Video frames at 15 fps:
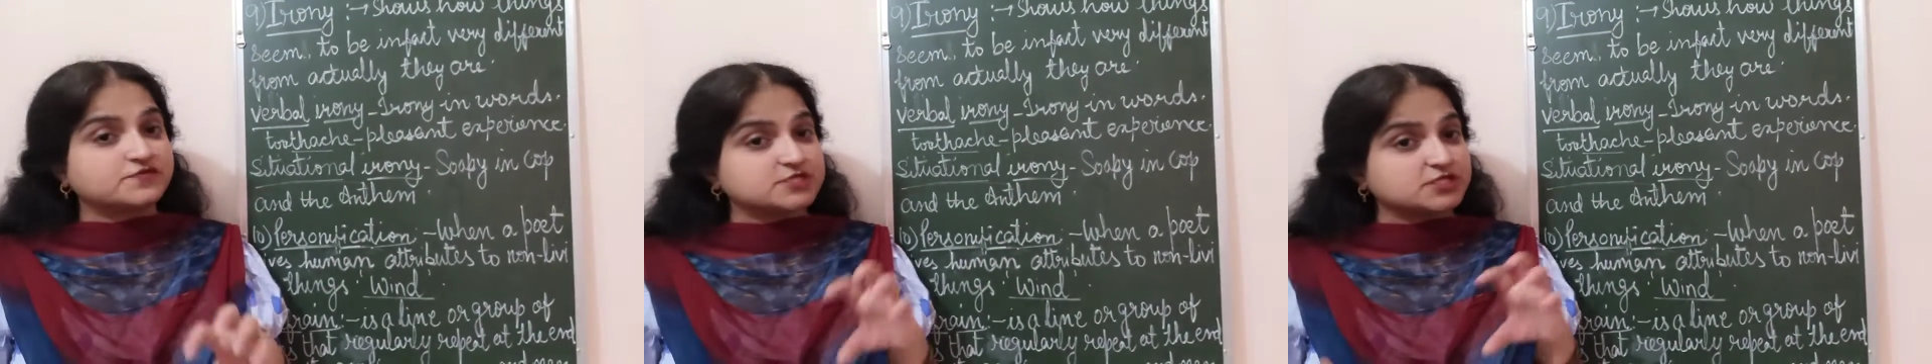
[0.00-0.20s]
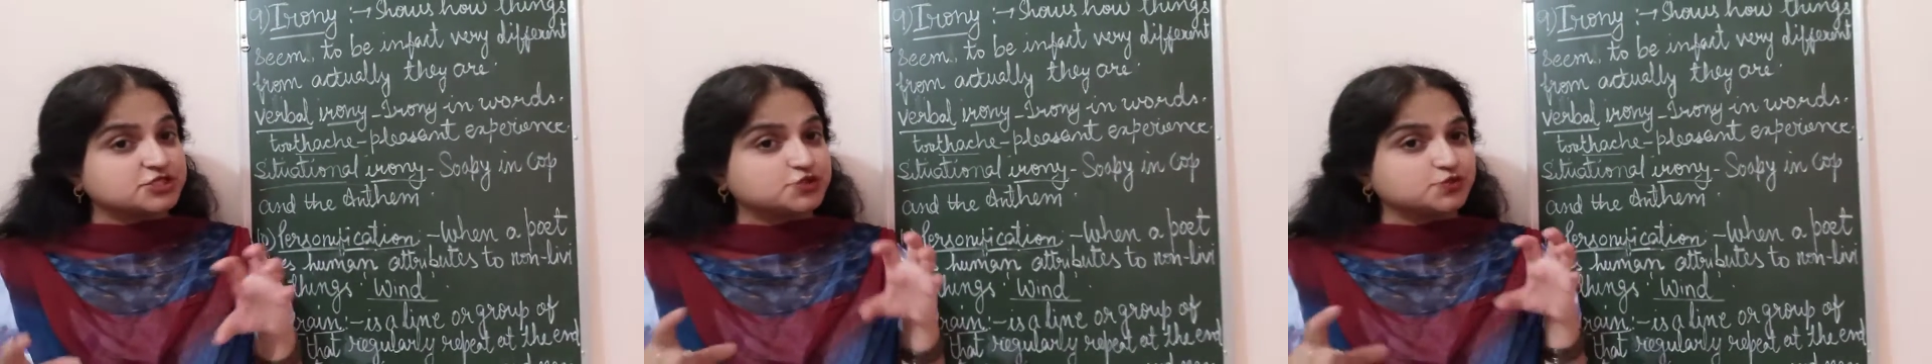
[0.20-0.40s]

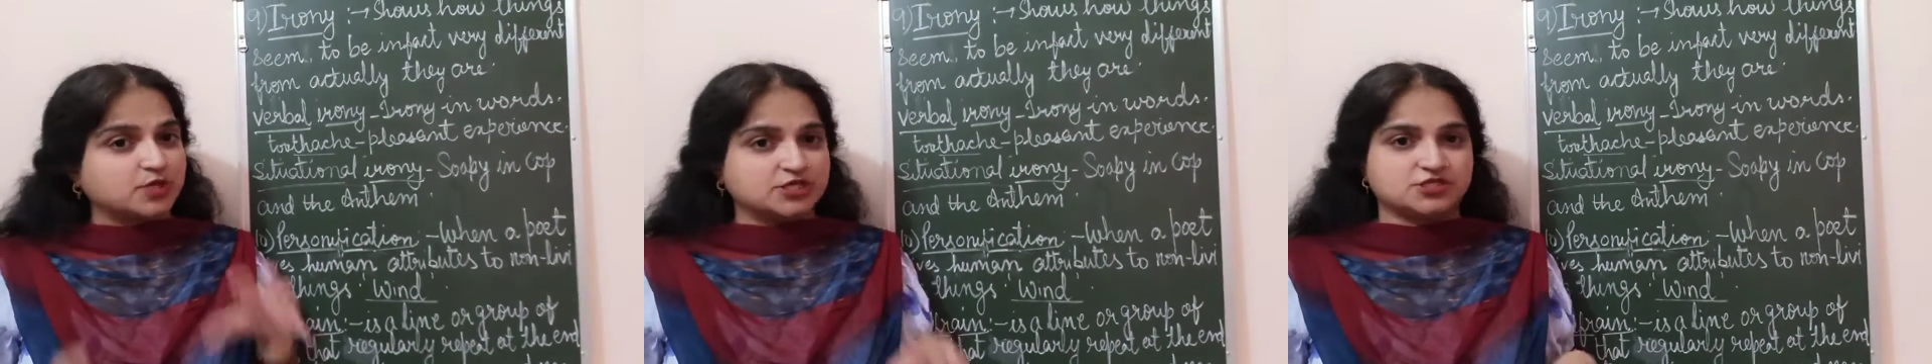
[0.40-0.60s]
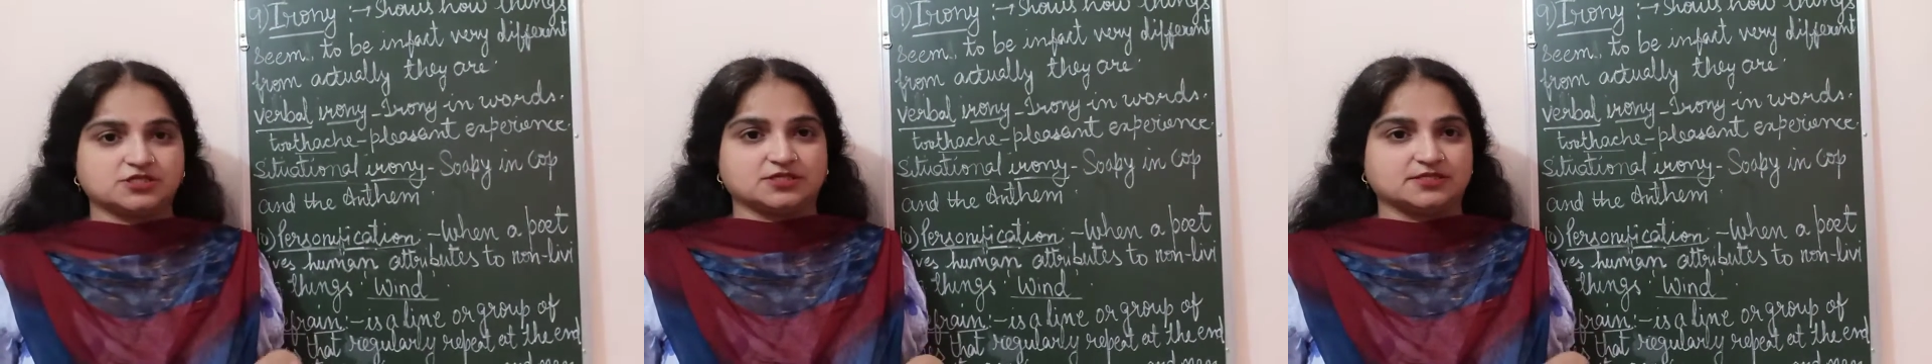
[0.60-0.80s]

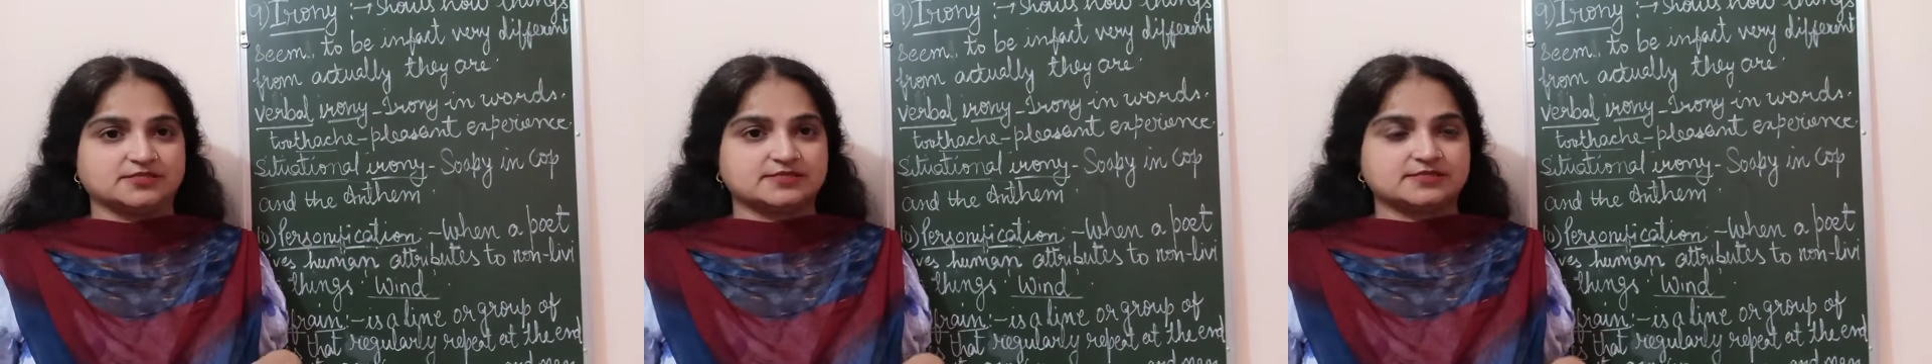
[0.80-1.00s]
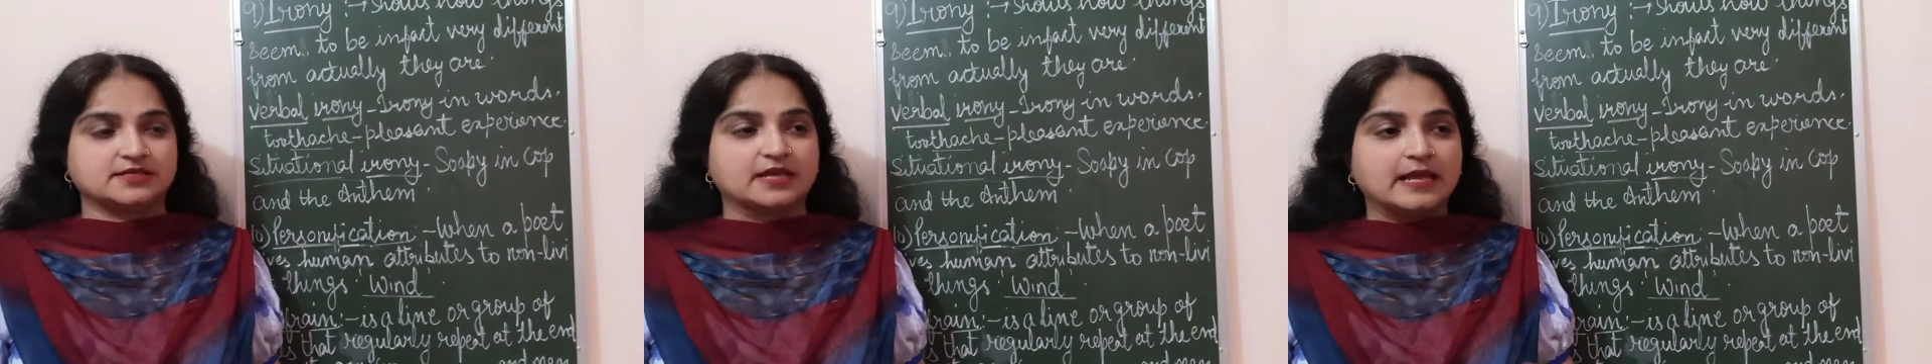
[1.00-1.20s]

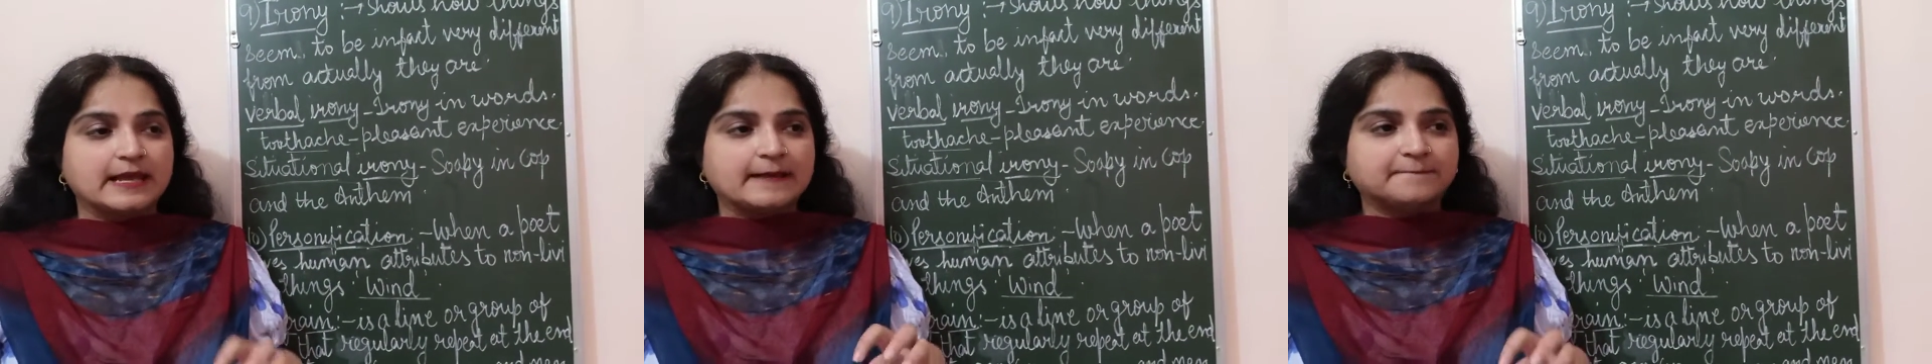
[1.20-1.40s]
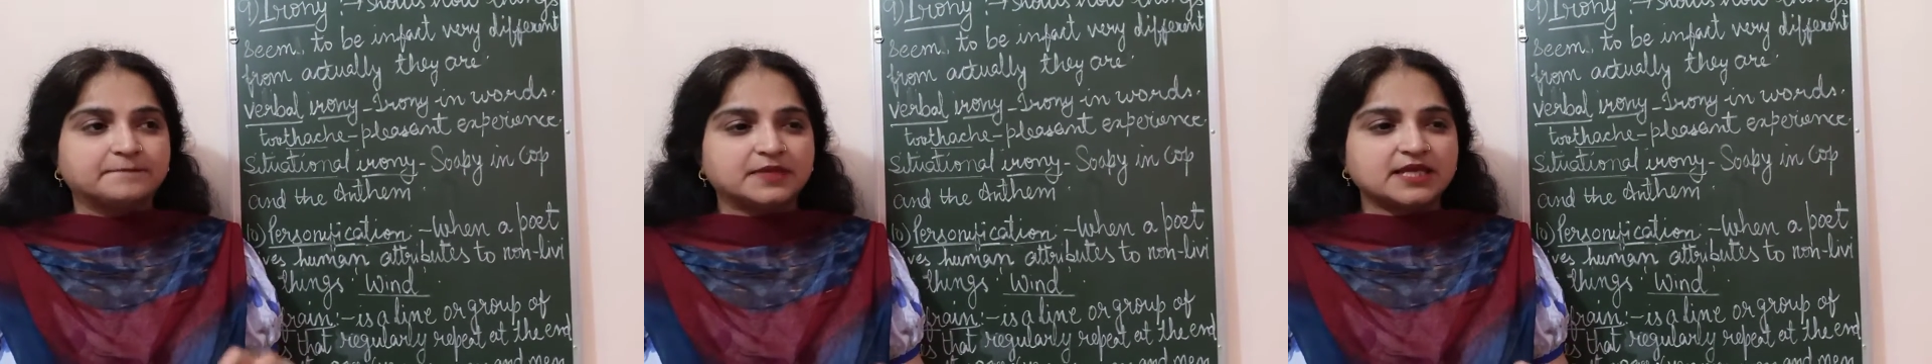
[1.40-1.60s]
situations
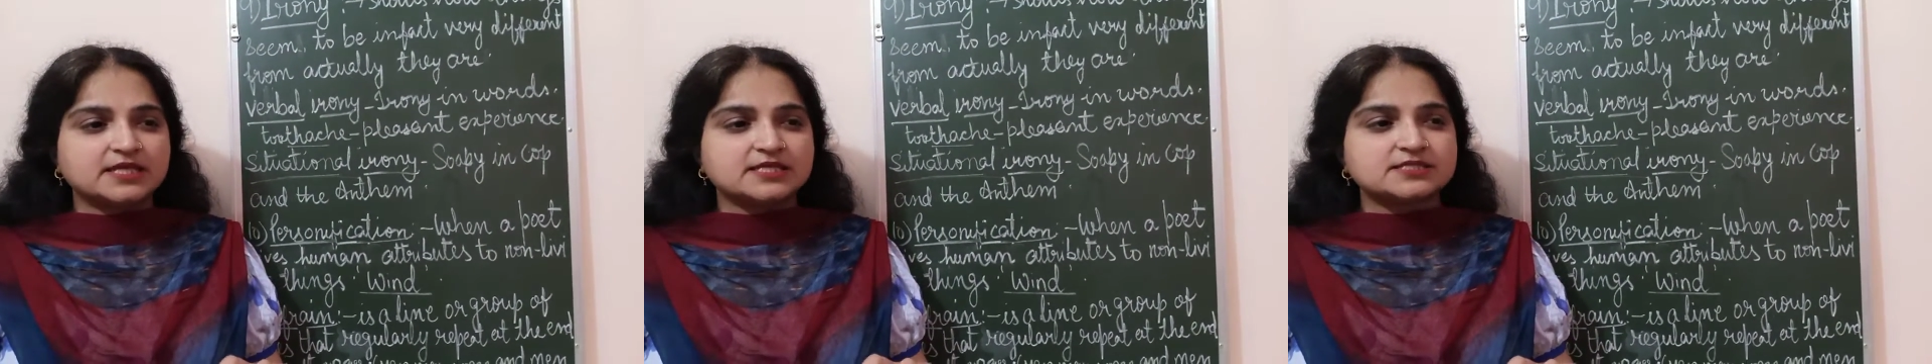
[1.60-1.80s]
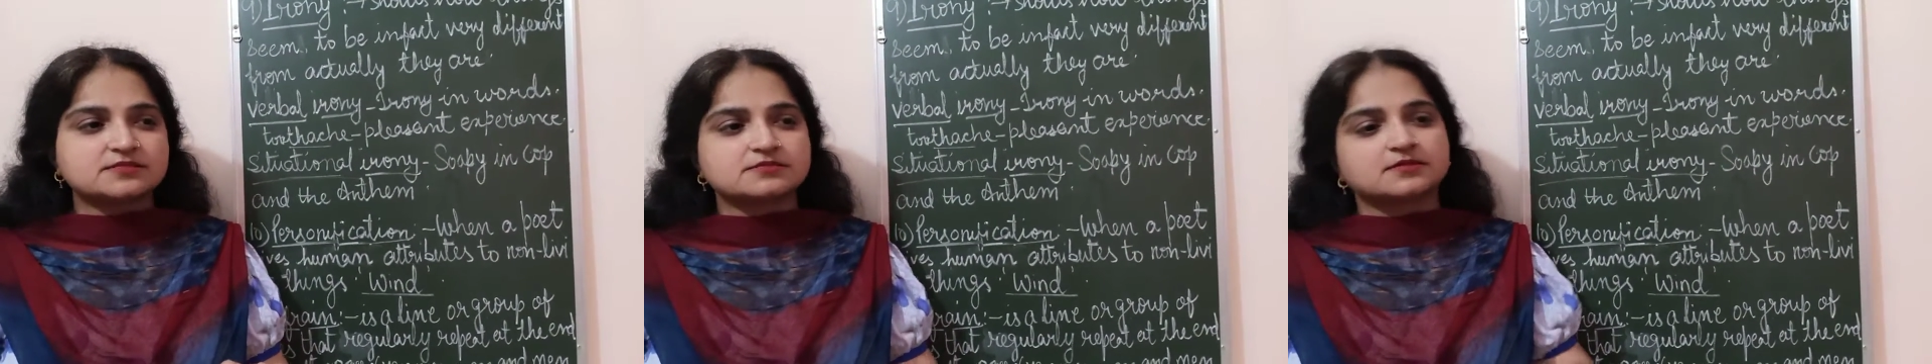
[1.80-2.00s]

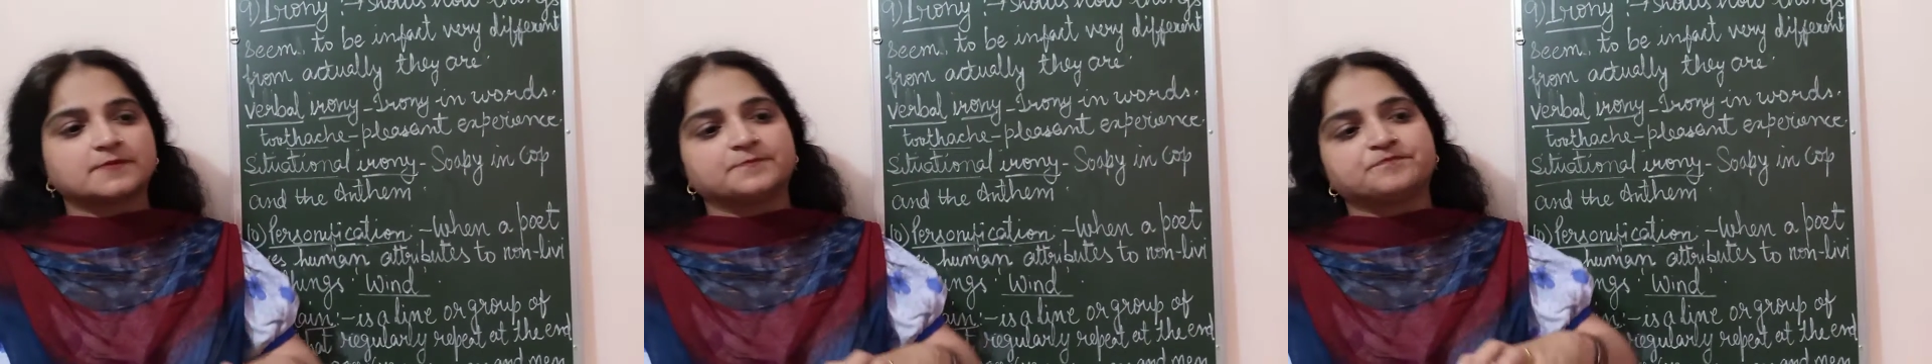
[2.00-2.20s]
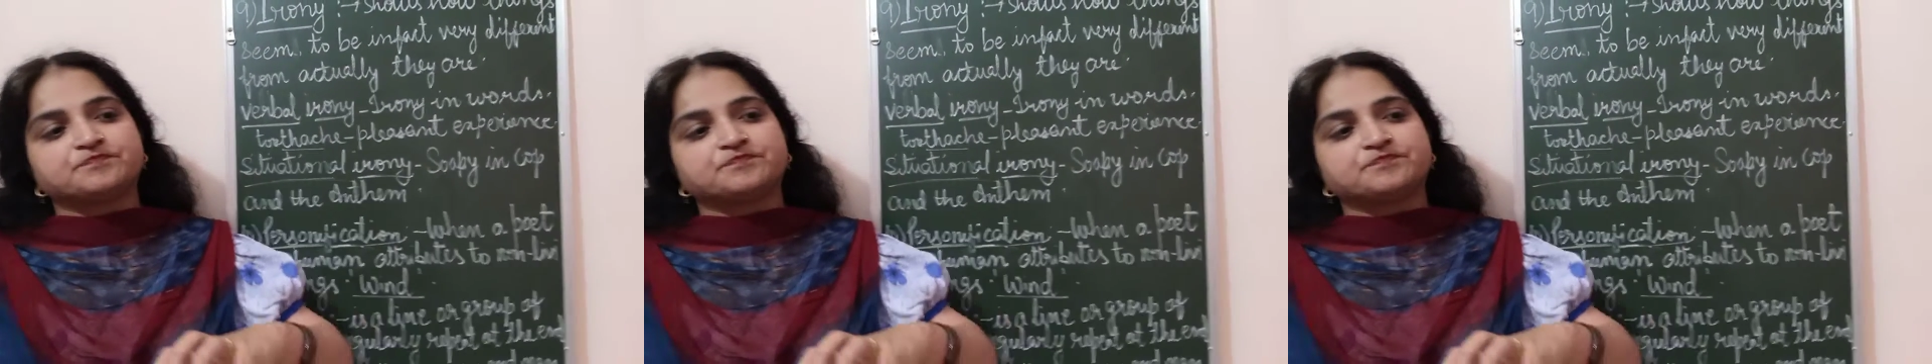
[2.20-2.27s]
means